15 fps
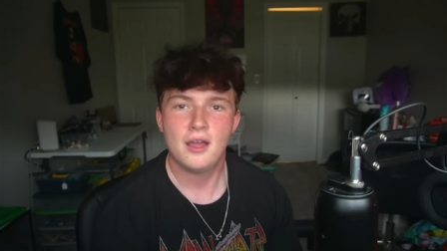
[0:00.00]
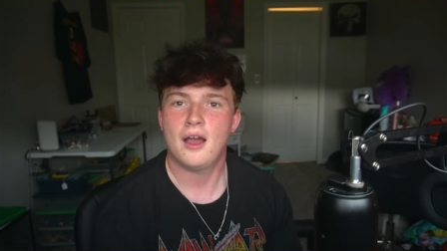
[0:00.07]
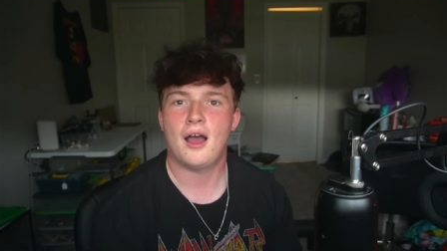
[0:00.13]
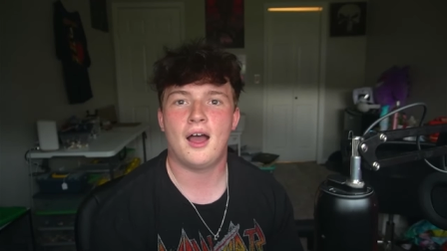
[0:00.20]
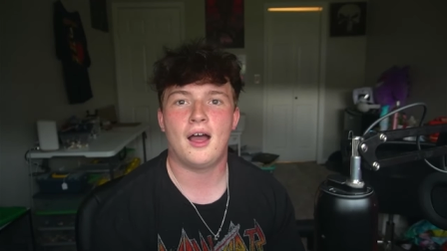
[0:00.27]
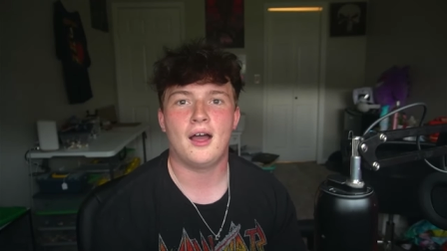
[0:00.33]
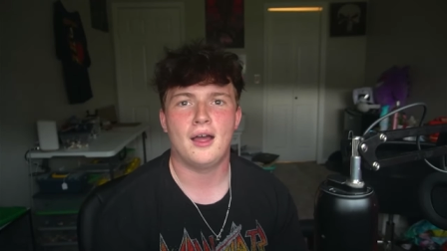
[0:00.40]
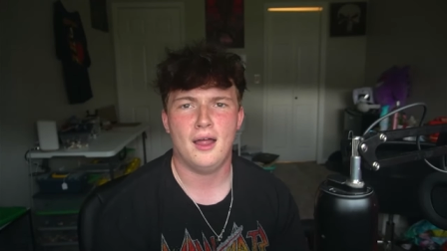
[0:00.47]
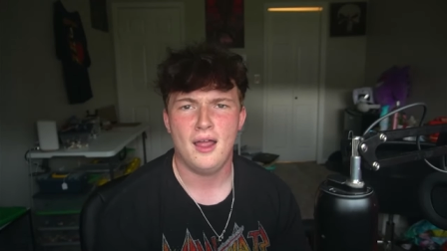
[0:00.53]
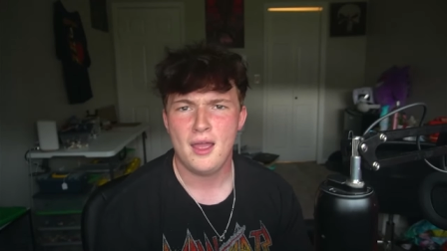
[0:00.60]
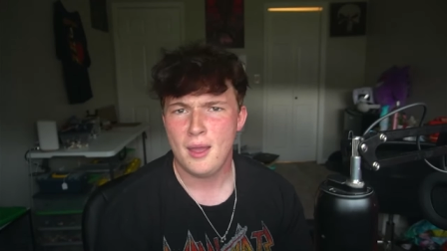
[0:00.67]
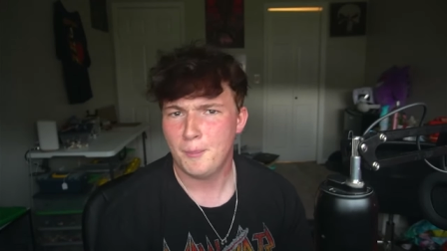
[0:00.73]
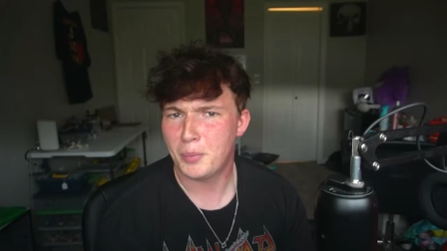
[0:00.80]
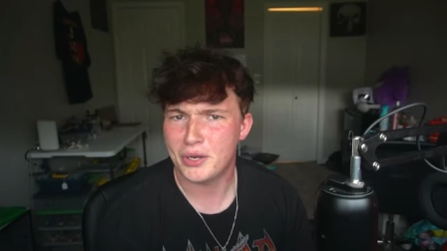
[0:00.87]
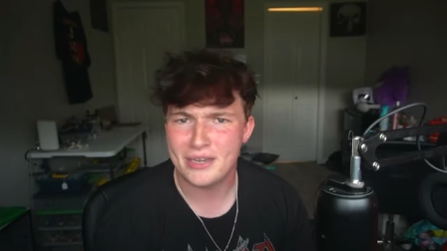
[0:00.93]
Uh,
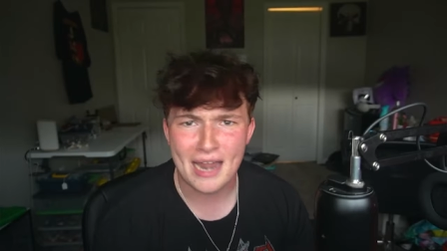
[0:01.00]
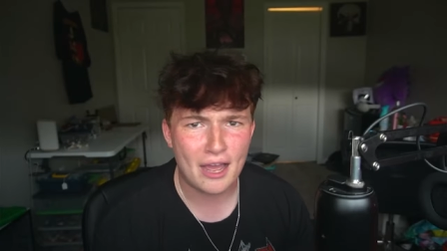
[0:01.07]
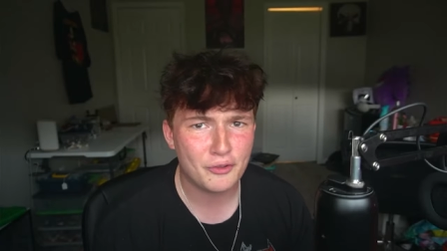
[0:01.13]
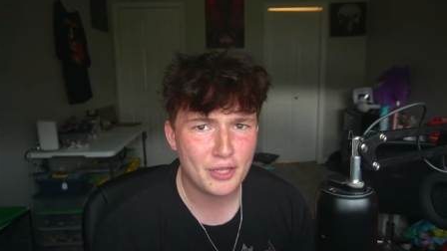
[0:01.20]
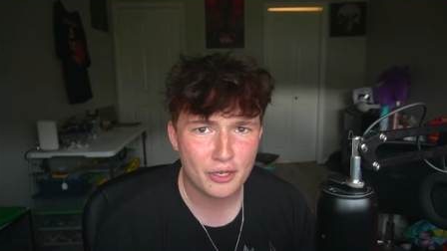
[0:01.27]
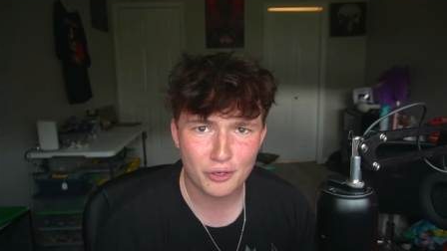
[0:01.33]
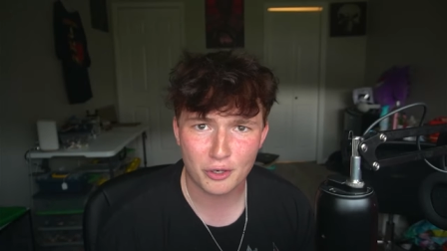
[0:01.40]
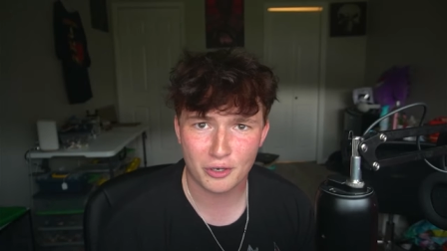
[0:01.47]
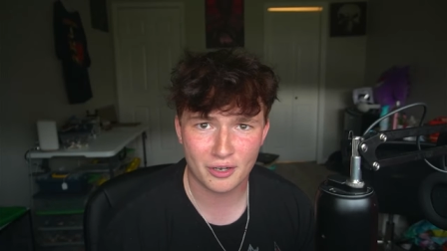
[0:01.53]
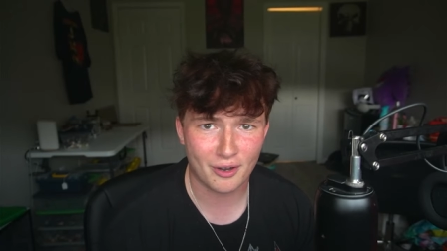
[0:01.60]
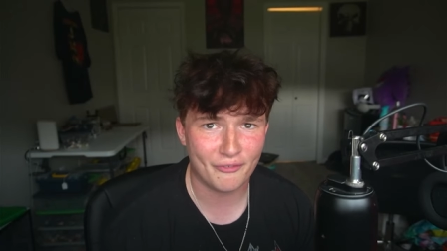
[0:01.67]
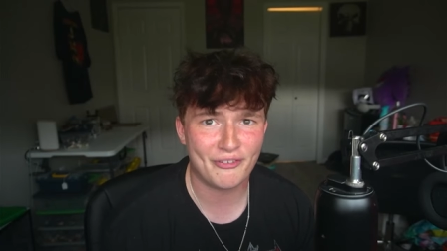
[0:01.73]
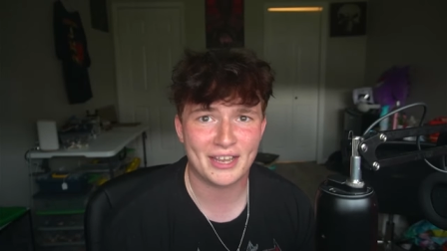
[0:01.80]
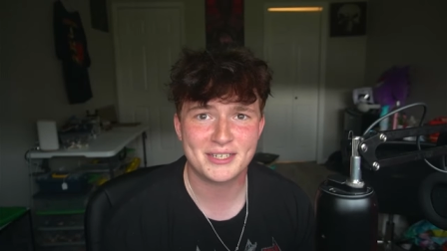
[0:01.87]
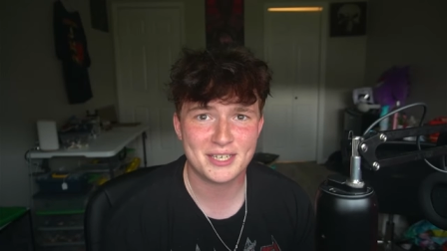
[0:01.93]
but now that you're
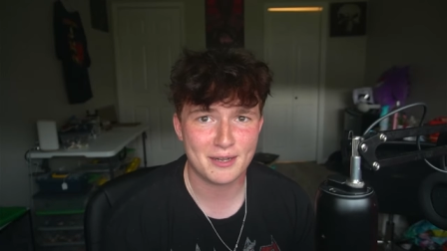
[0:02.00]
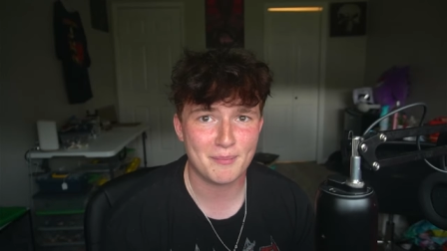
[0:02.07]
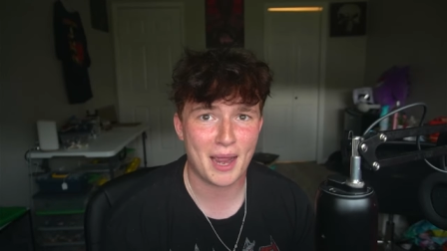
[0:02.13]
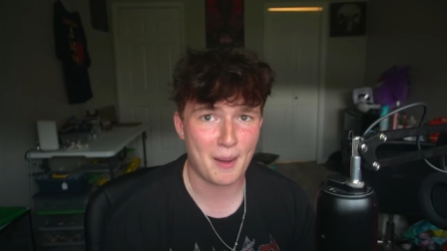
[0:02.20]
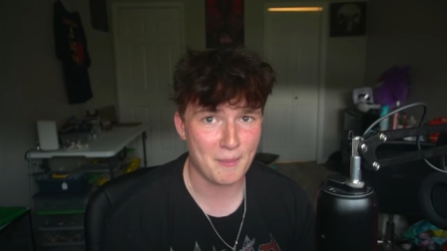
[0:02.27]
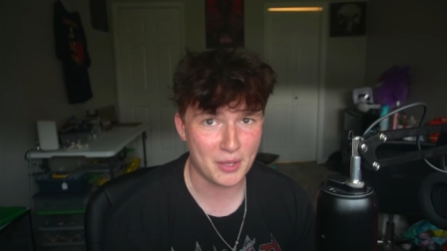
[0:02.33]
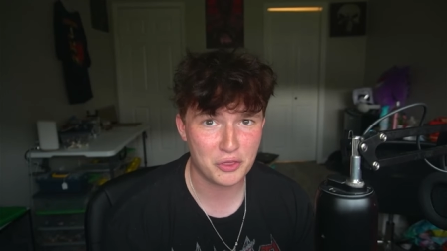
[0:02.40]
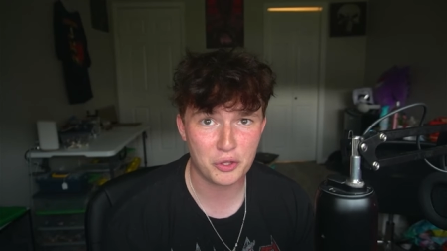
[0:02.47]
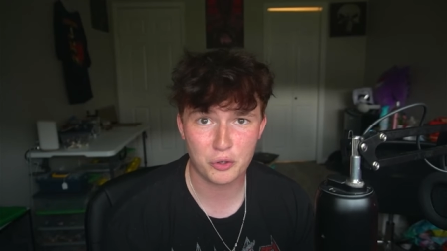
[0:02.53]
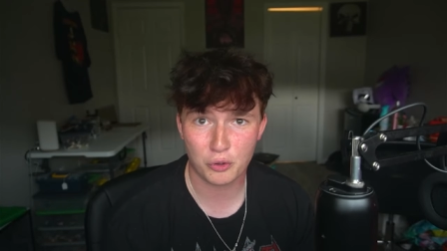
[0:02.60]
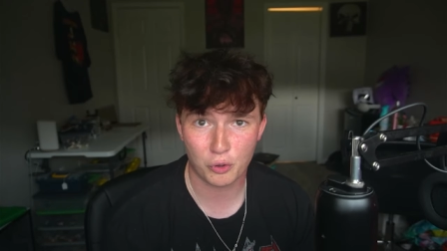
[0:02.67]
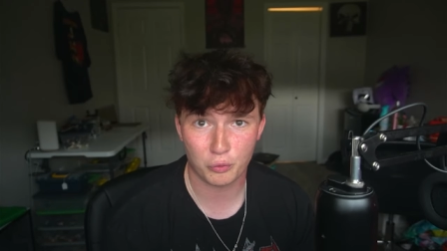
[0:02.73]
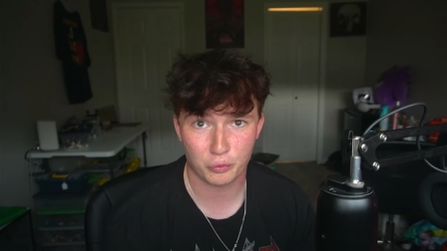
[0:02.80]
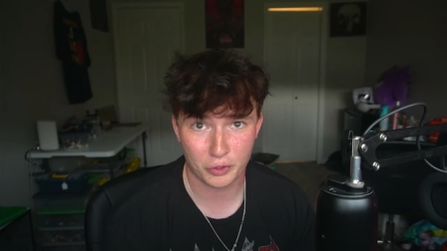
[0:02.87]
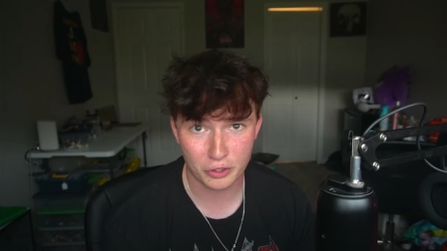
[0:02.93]
affecting my
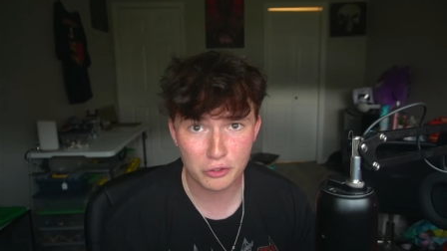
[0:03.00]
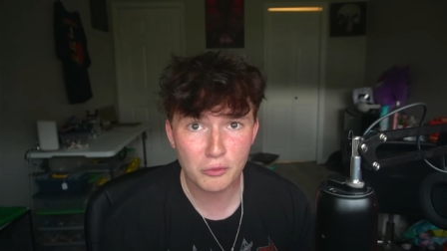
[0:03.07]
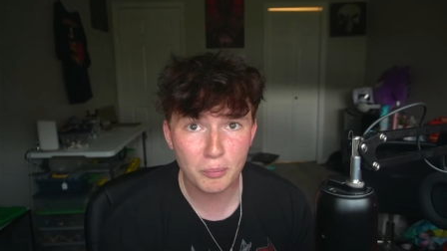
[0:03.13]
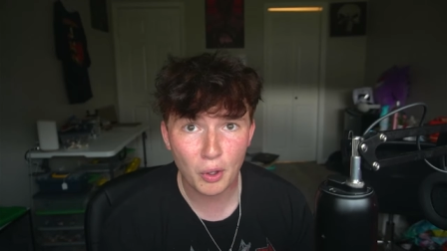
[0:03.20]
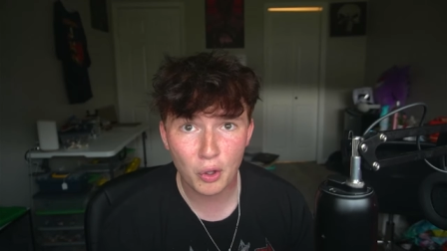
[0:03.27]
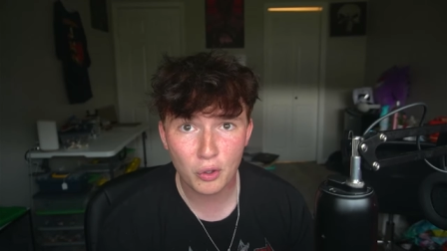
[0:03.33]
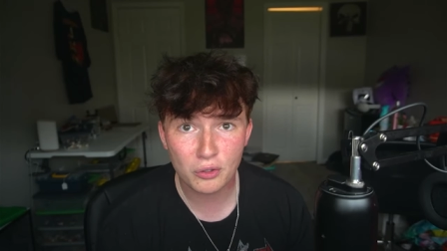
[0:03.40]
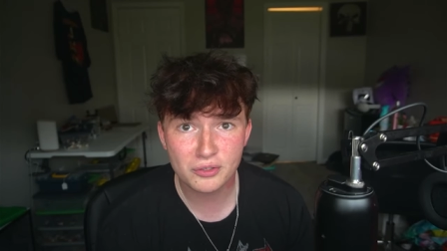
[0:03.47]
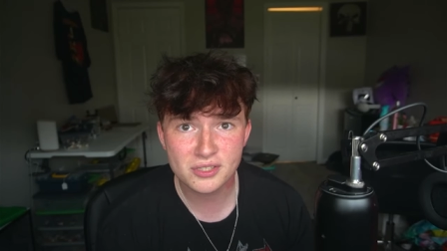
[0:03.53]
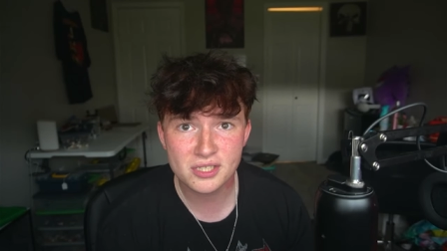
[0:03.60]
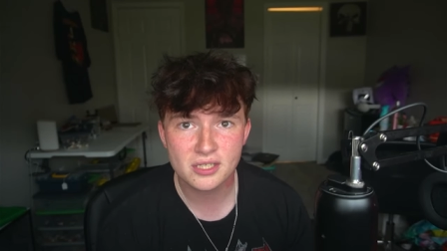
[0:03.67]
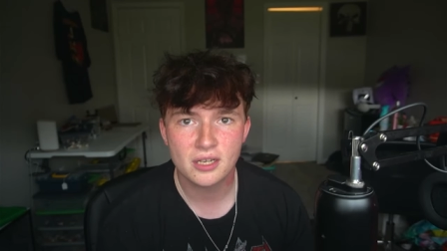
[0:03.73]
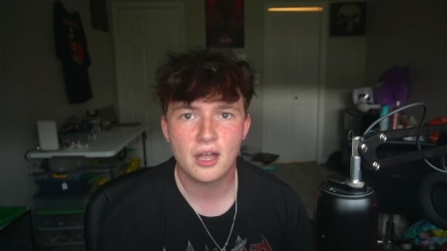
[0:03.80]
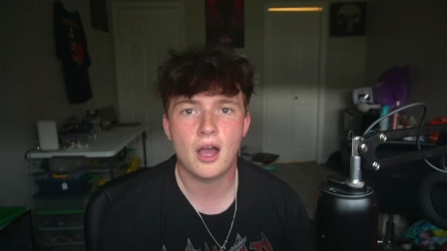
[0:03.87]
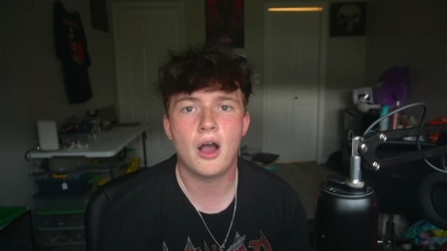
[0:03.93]
mythical real polls,
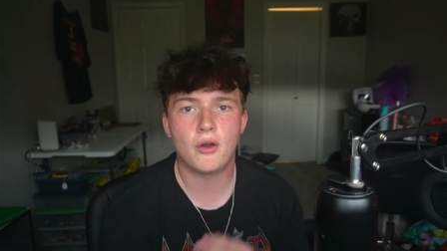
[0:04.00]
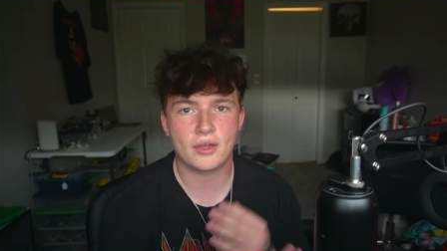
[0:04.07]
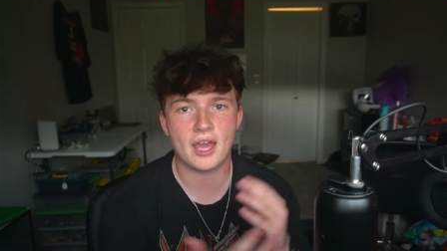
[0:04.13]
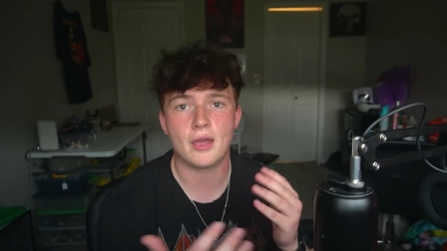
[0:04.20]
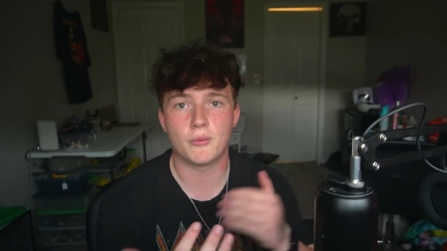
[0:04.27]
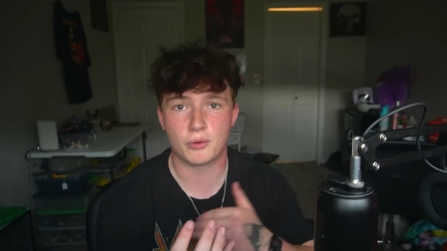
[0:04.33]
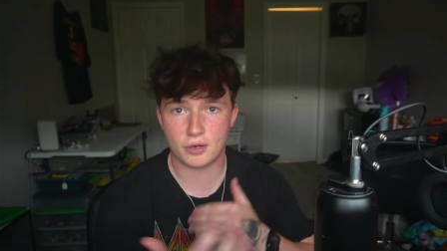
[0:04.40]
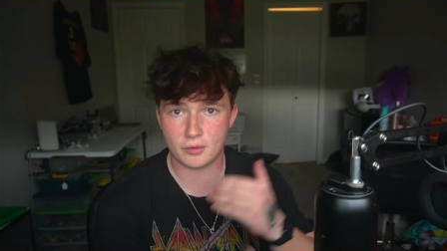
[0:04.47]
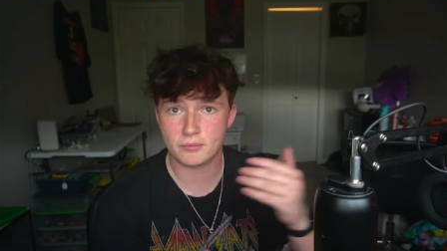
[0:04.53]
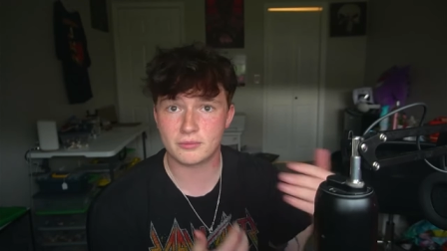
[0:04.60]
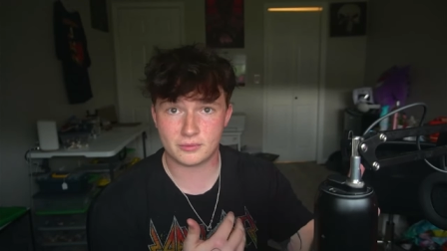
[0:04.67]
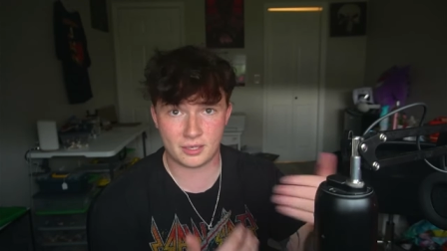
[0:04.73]
okay, we're,